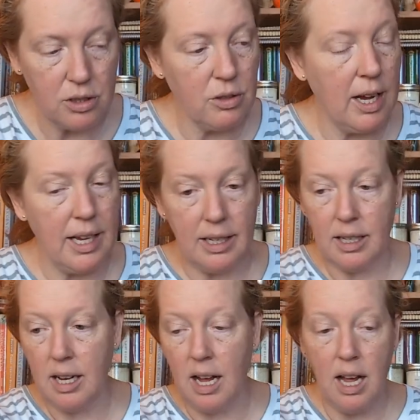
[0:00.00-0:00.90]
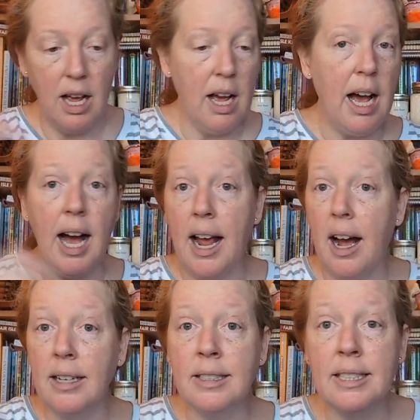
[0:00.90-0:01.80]
So I
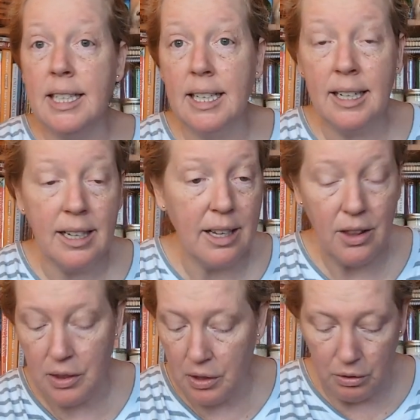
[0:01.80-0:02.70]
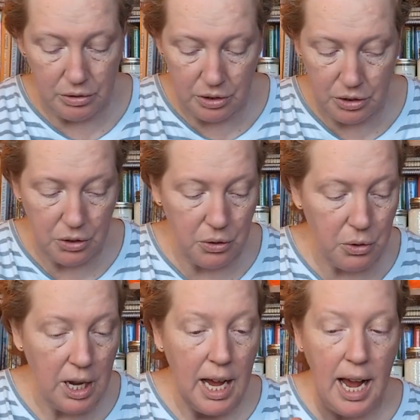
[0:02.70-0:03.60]
undid those two,